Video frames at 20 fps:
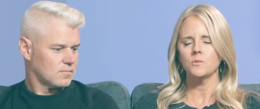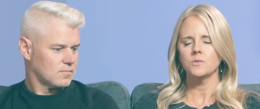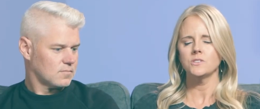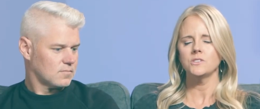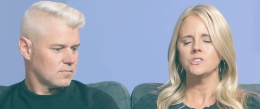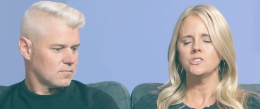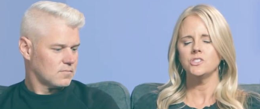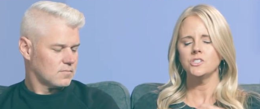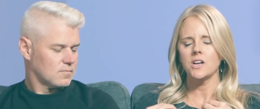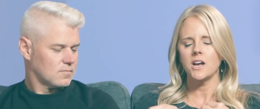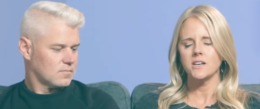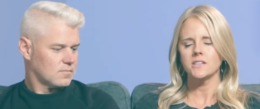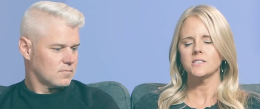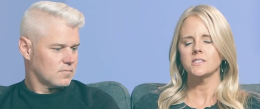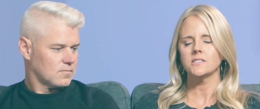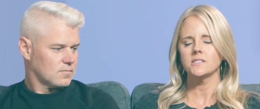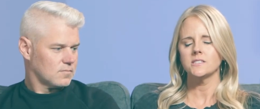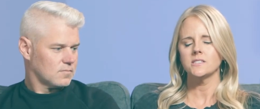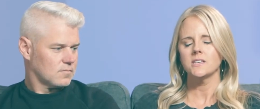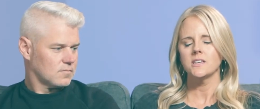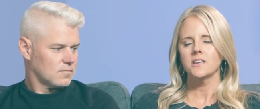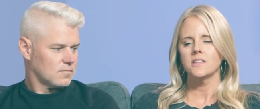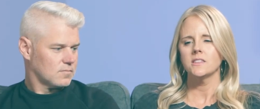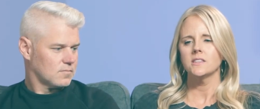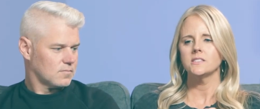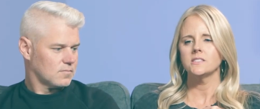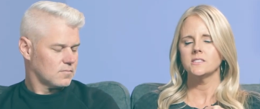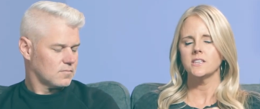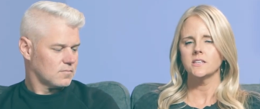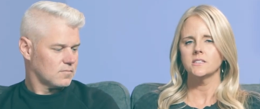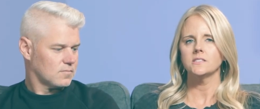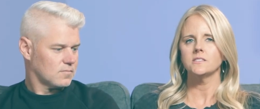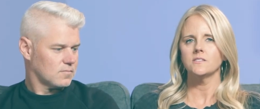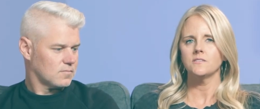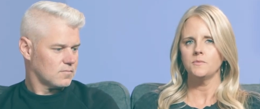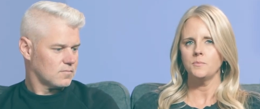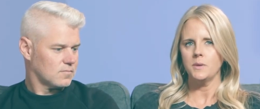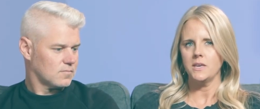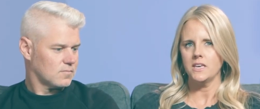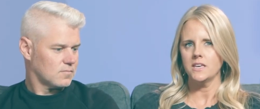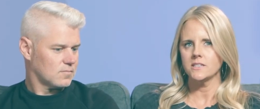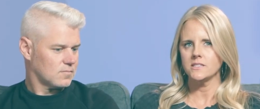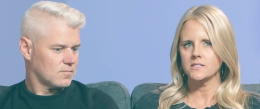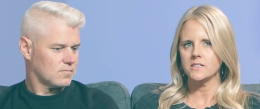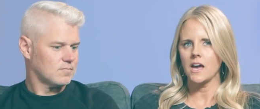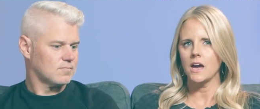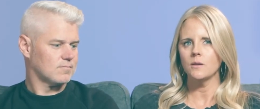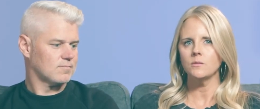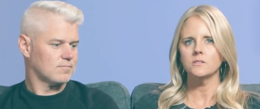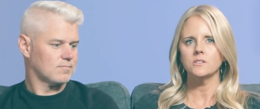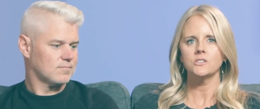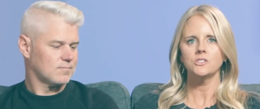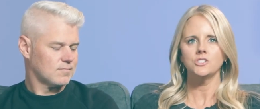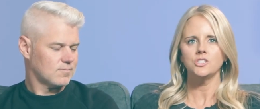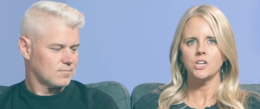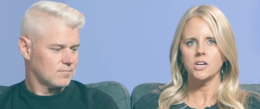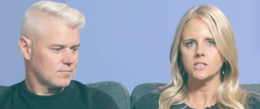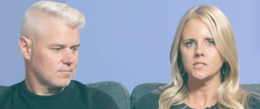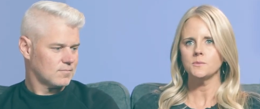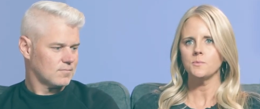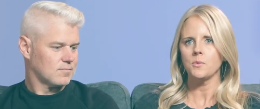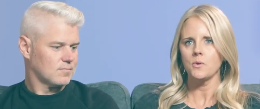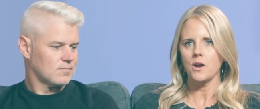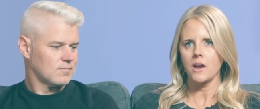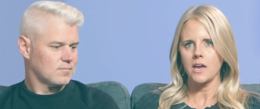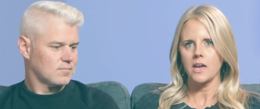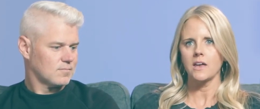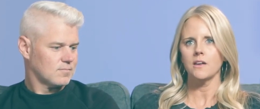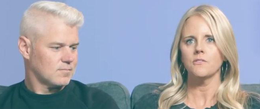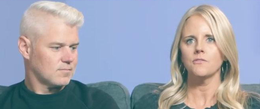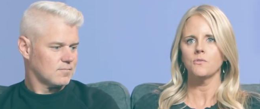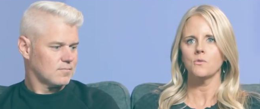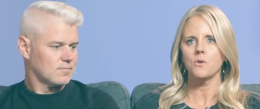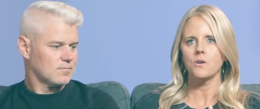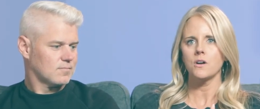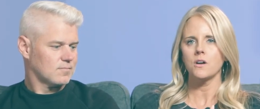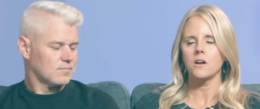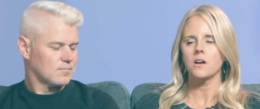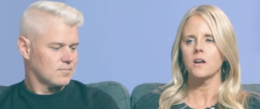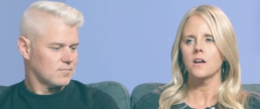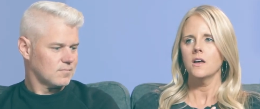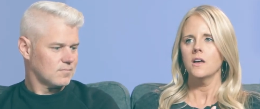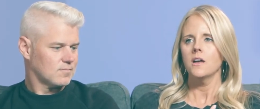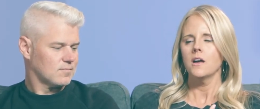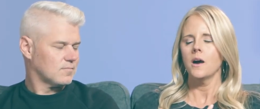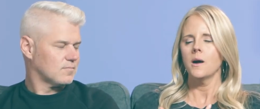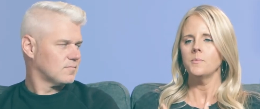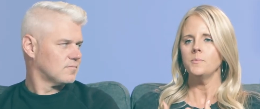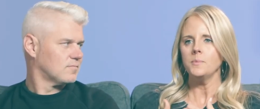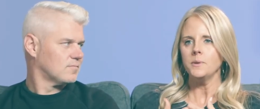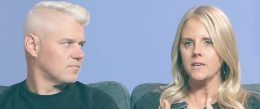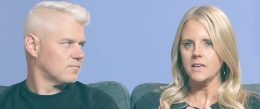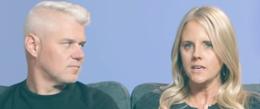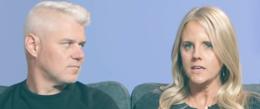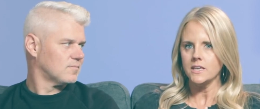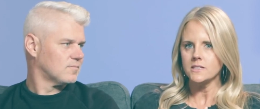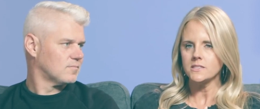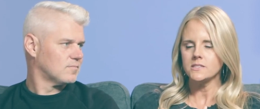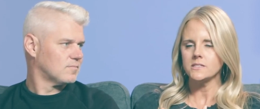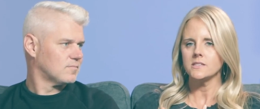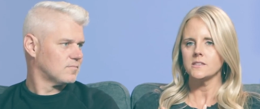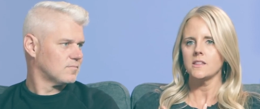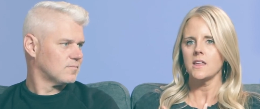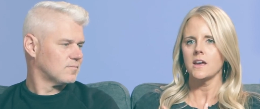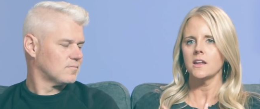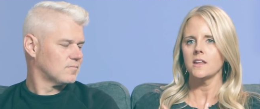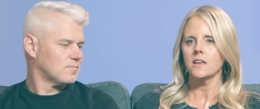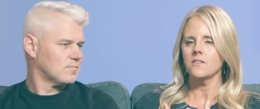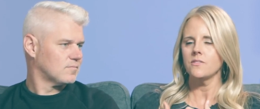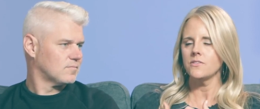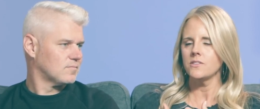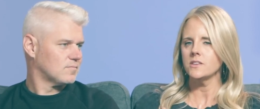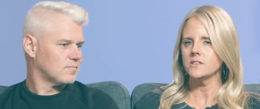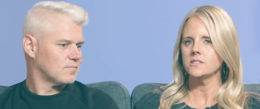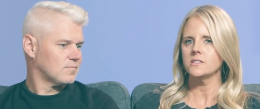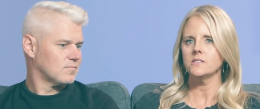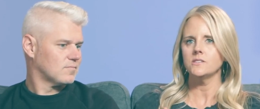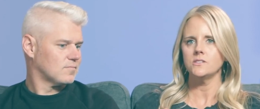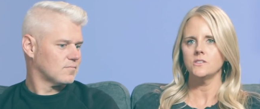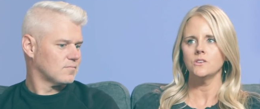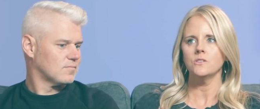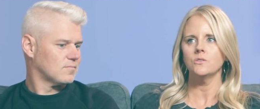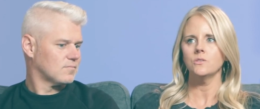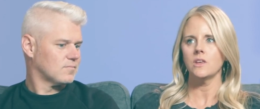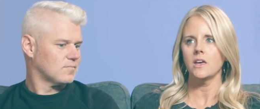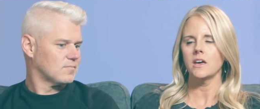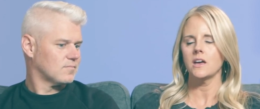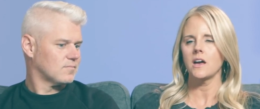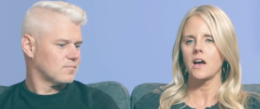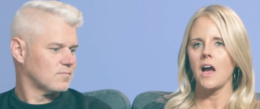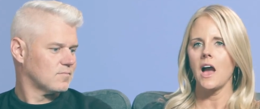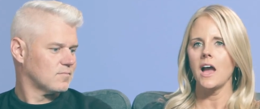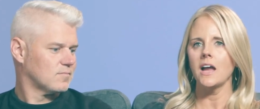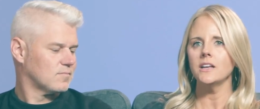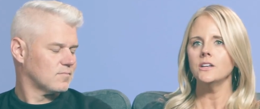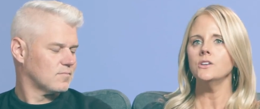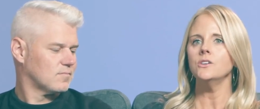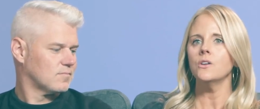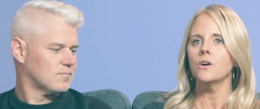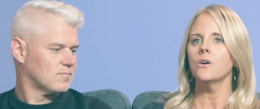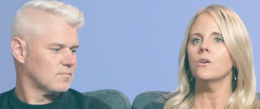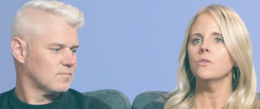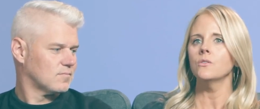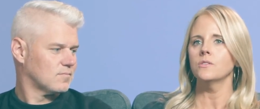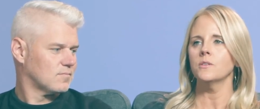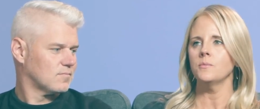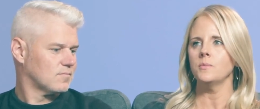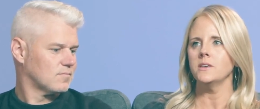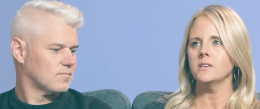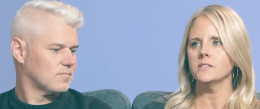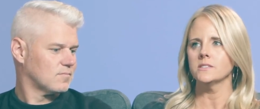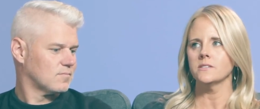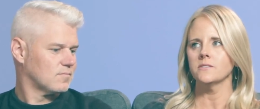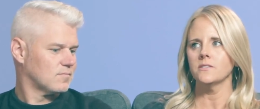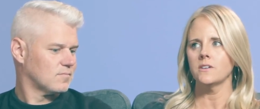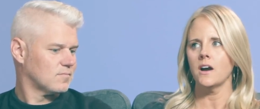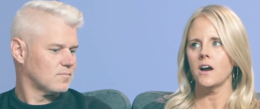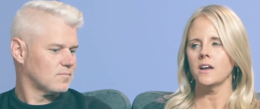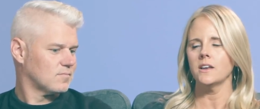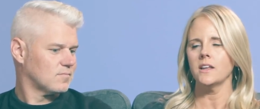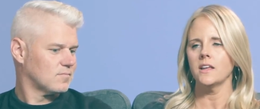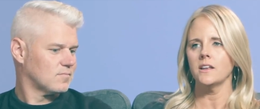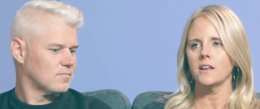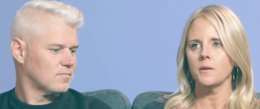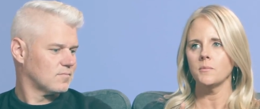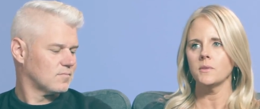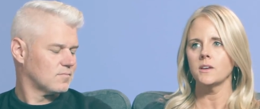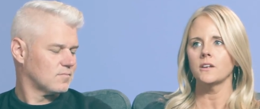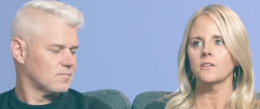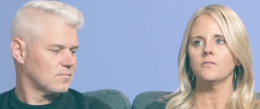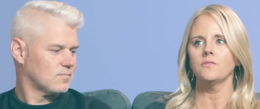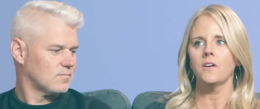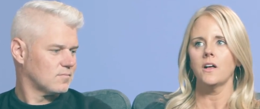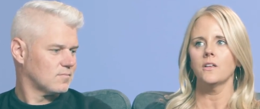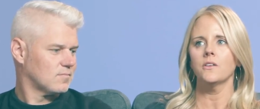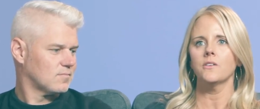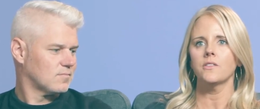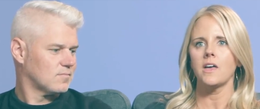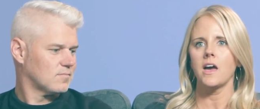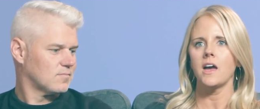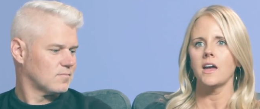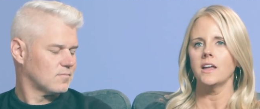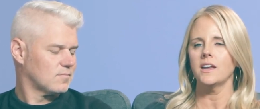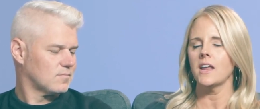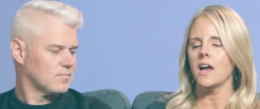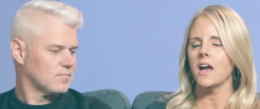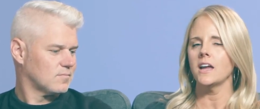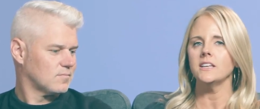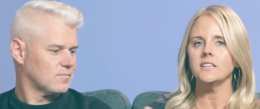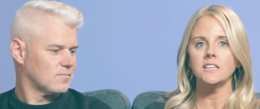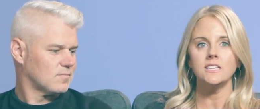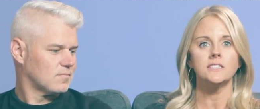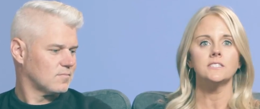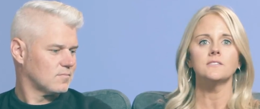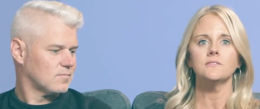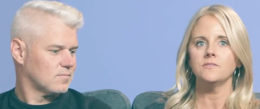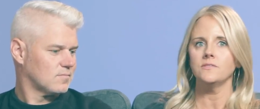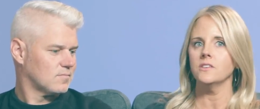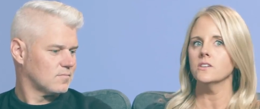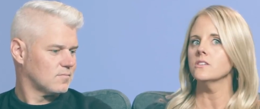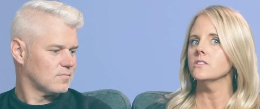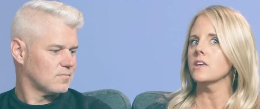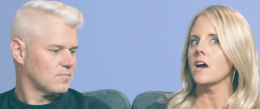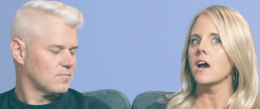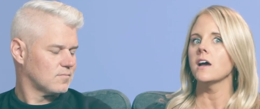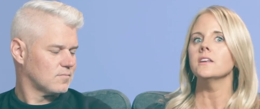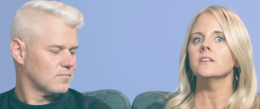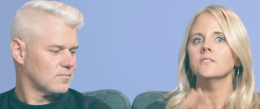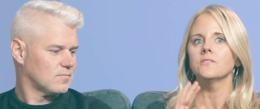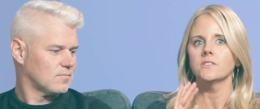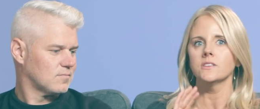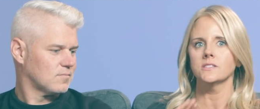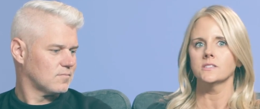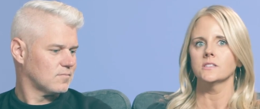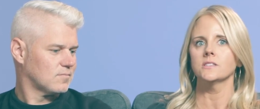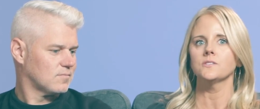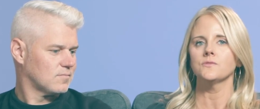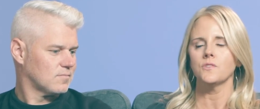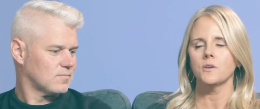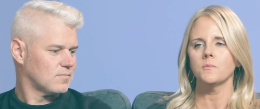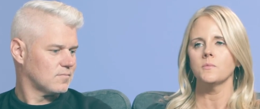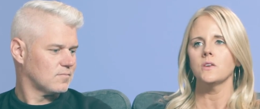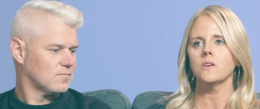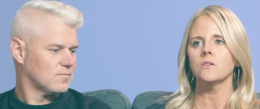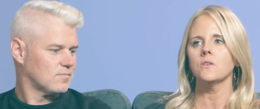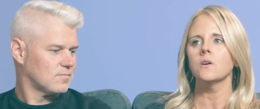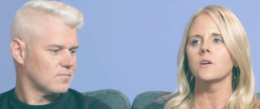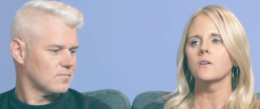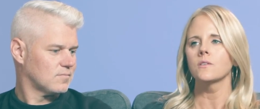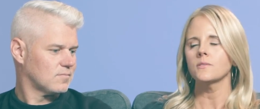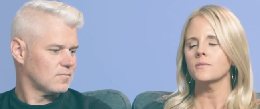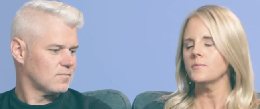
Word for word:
Speaker 1: it was just the sense of peace. I was just praying for a peace that if this is you, like I know the peace of God and I'm gonna follow that and I need to feel that if this is from you.